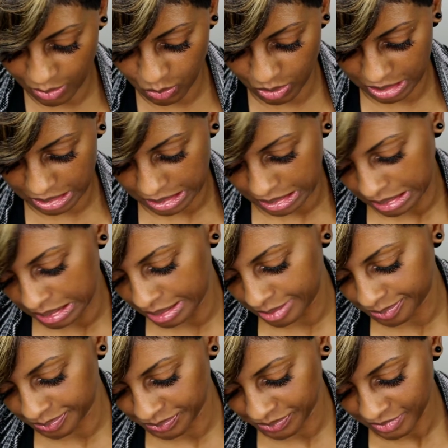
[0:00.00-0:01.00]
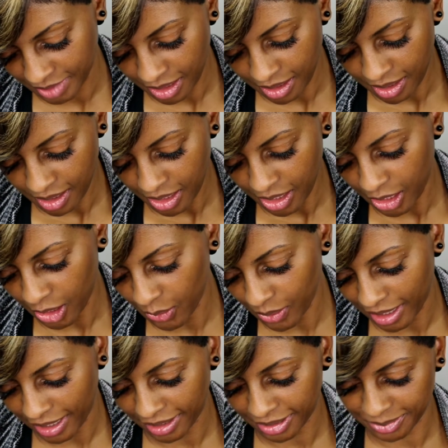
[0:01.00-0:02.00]
wanna see.
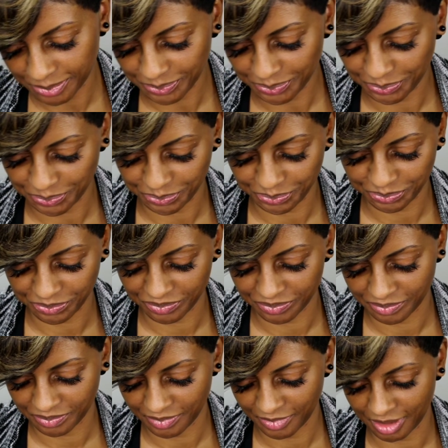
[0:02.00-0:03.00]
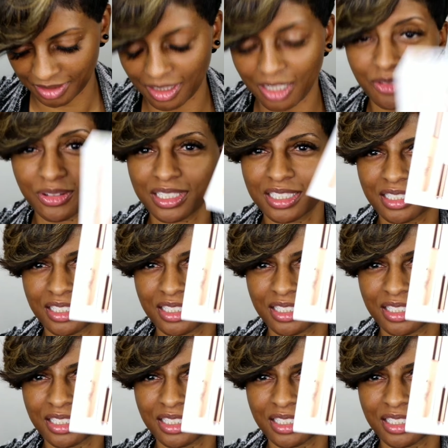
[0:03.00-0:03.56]
Okay, so I already